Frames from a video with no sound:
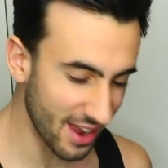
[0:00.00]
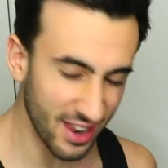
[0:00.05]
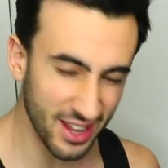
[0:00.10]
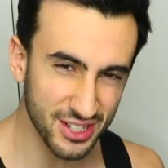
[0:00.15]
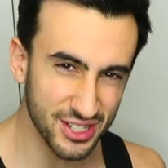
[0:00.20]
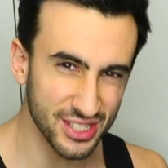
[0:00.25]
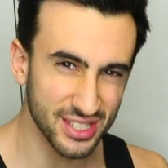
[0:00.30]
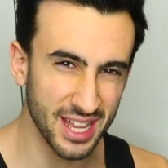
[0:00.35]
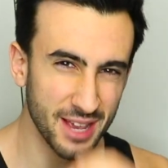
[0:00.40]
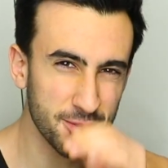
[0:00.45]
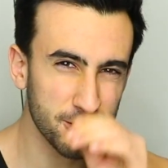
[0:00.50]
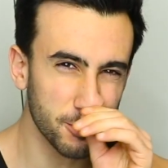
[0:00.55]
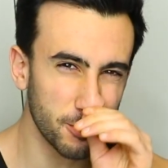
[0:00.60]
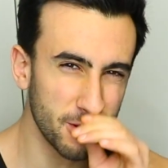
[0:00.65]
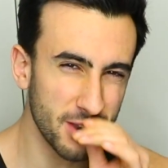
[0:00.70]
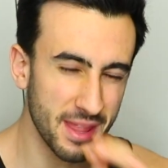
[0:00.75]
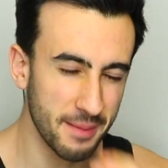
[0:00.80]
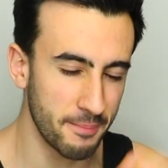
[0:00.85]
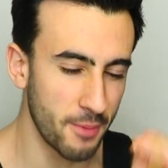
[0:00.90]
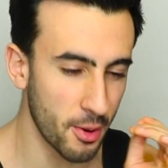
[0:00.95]
And it was
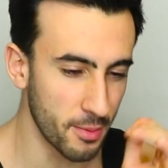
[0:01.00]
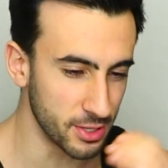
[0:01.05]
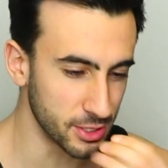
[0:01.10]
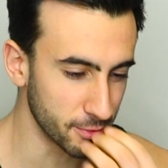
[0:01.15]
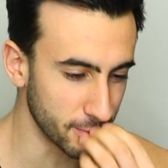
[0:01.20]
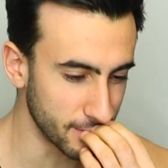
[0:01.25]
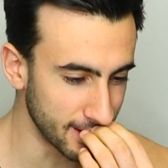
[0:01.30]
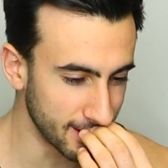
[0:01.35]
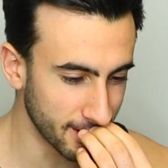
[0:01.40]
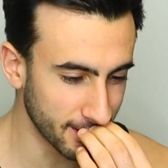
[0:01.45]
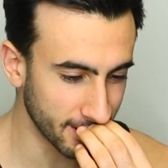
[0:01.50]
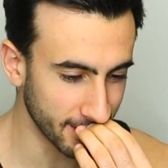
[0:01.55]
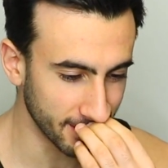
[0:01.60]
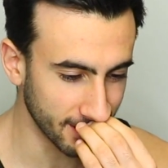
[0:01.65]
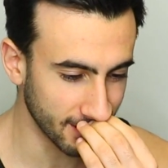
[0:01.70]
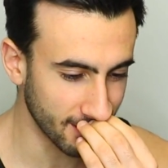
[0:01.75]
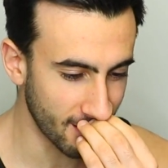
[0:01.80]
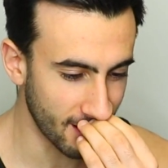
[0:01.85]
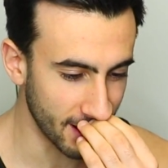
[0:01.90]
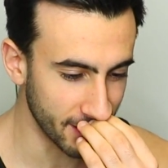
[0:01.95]
one of the moments where you look at
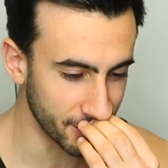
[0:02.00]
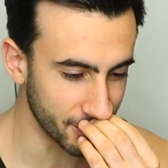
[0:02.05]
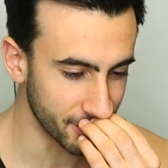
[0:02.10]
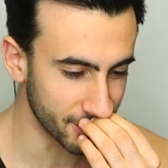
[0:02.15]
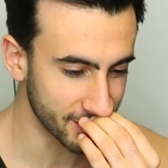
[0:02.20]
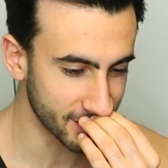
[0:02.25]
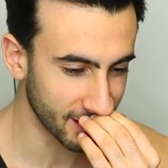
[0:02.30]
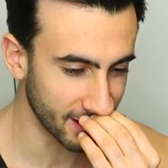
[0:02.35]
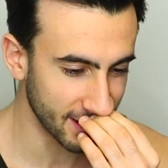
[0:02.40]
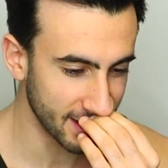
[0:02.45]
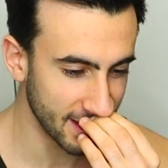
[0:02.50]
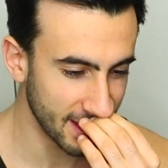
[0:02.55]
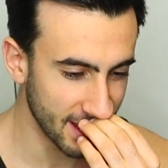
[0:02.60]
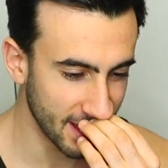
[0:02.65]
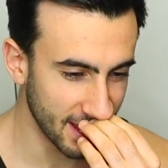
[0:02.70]
the guy and you're just like,